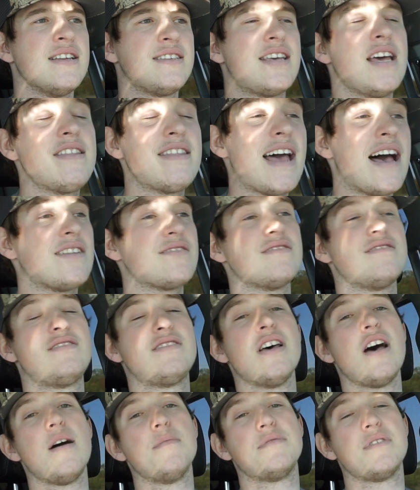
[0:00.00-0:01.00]
10,000
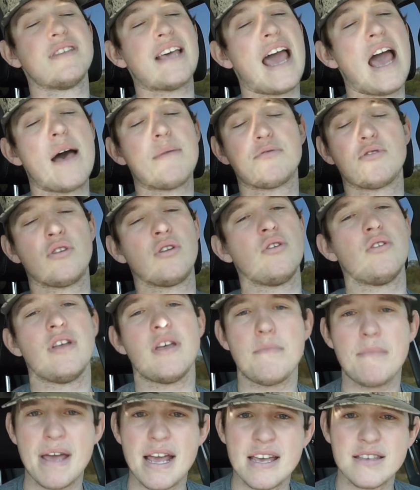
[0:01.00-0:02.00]
subs is
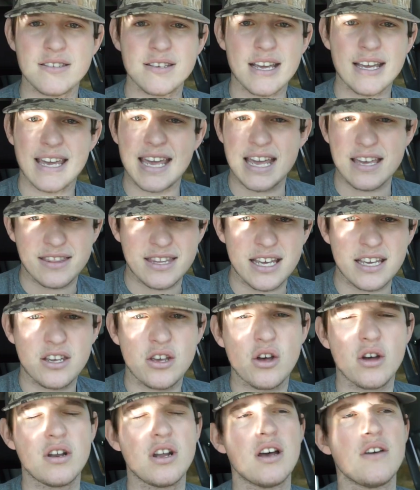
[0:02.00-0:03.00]
absolutely amazing. I can't thank
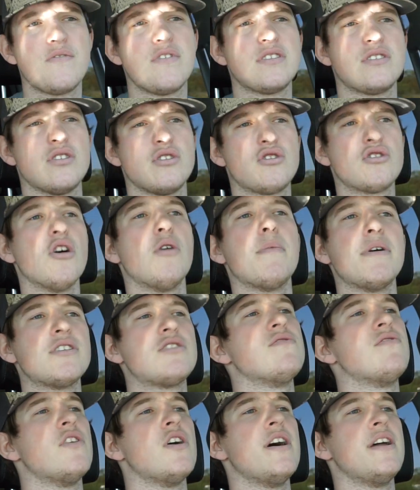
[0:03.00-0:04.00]
y'all enough. This is so
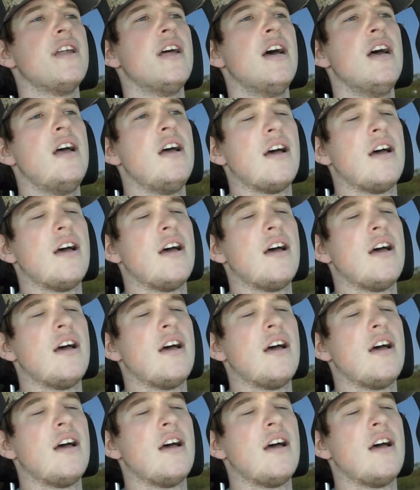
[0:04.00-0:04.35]
much fun.